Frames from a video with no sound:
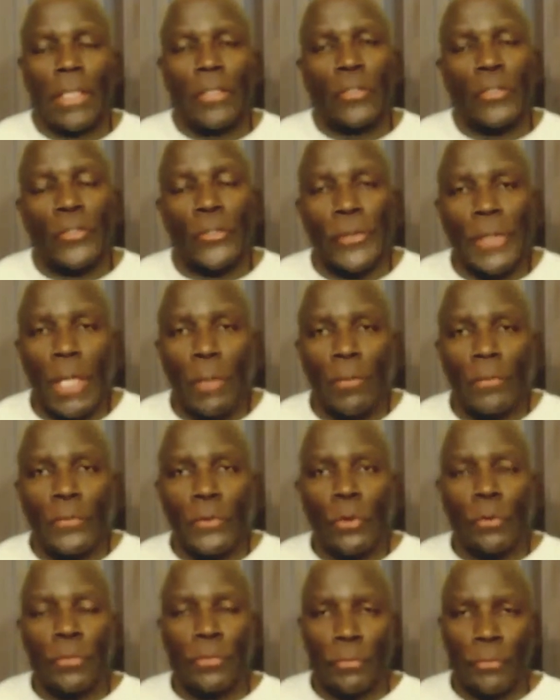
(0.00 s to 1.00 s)
and share it
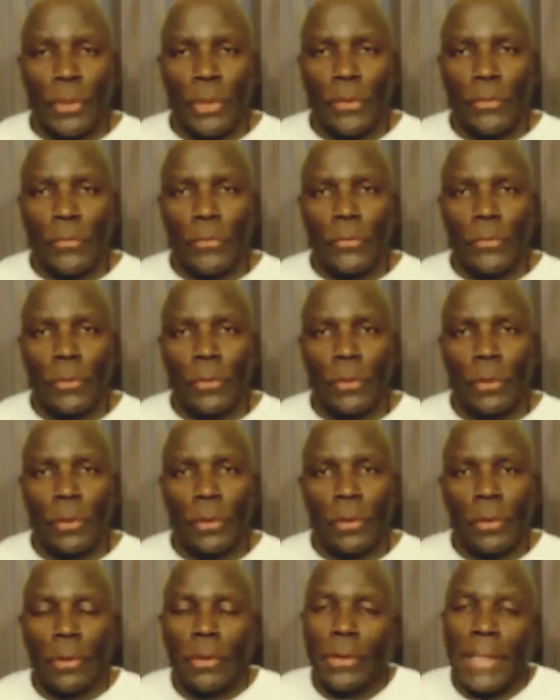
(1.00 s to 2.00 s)
with your friends.
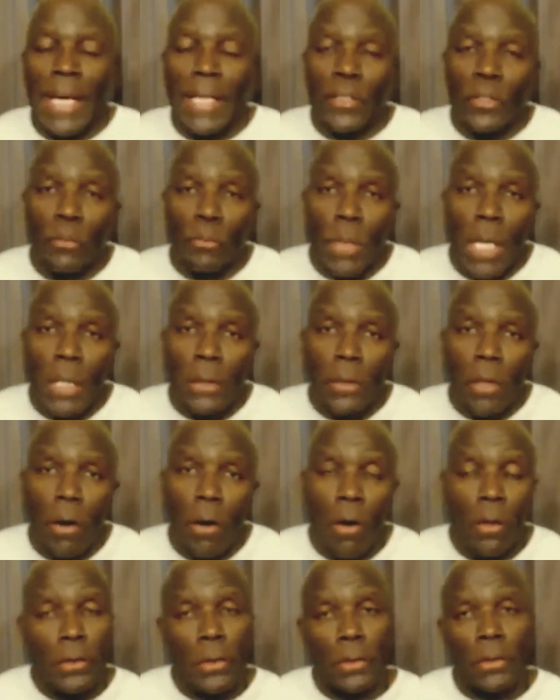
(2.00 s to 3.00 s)
That is my
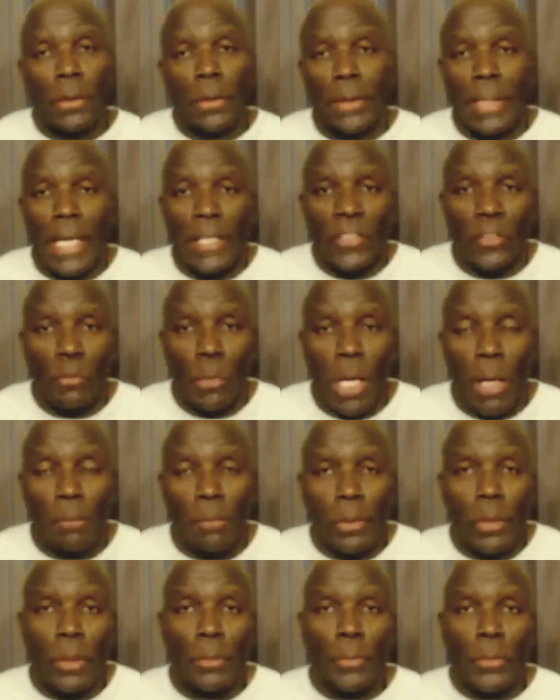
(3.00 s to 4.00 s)
calling. That is my
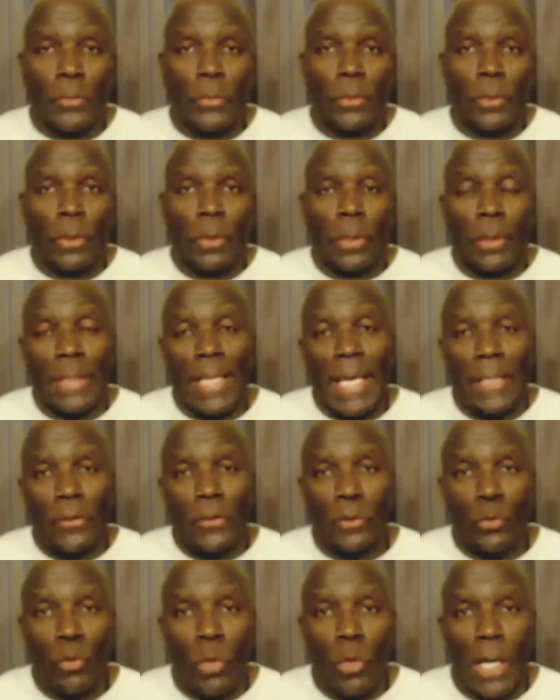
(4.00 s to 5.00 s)
purpose. That
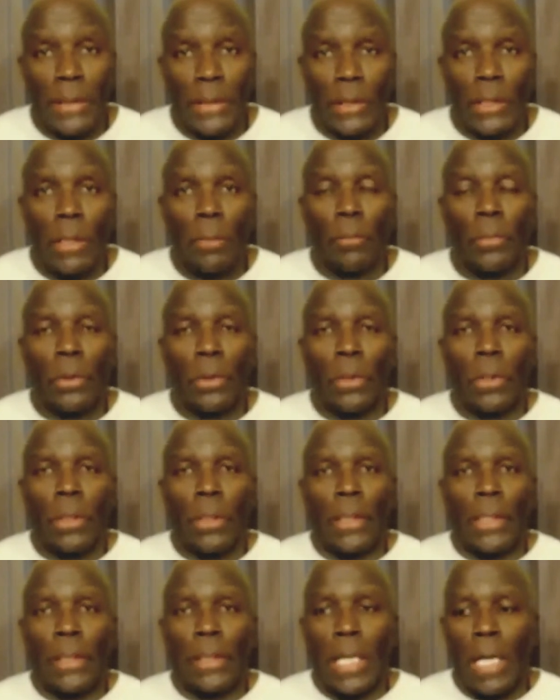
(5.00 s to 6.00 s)
is who I am.
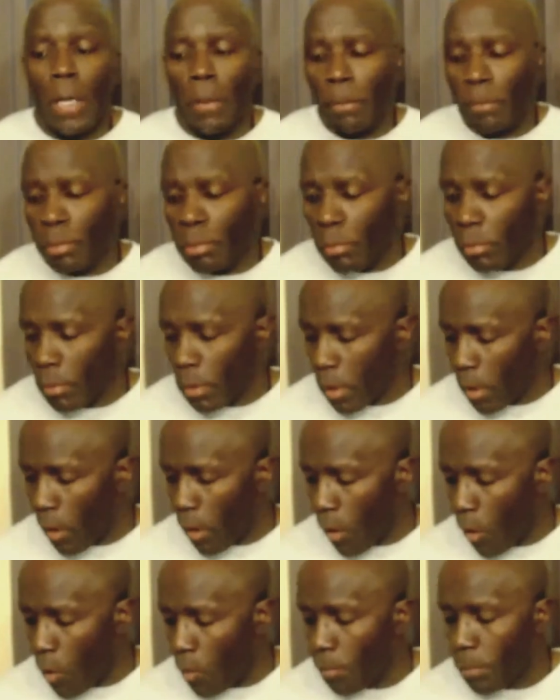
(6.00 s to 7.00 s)
And I
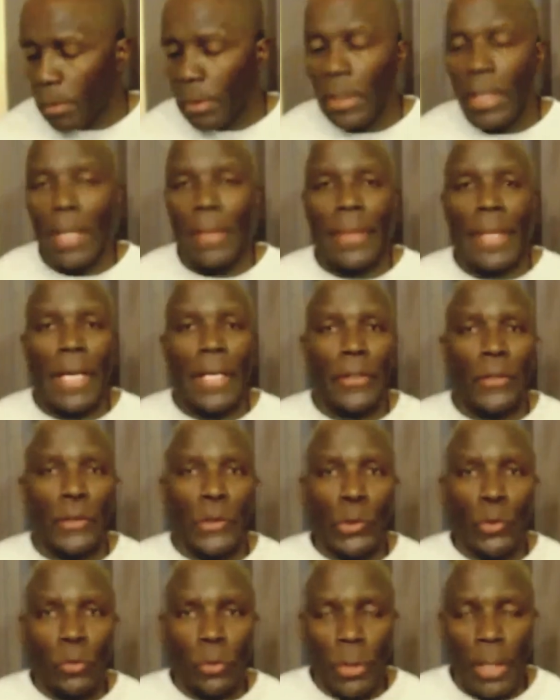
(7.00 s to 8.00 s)
hope that
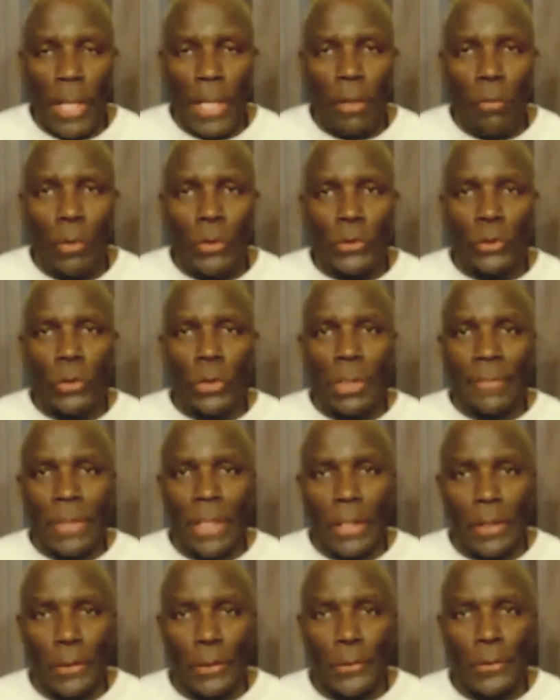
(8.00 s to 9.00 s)
you take what you have
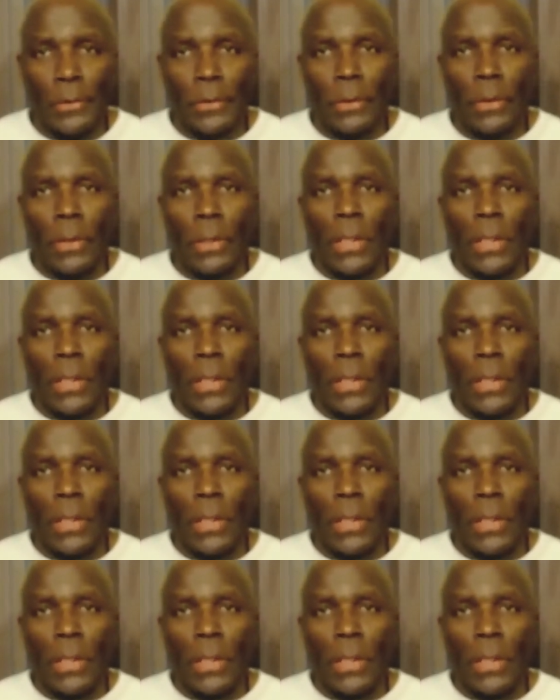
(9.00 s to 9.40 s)
heard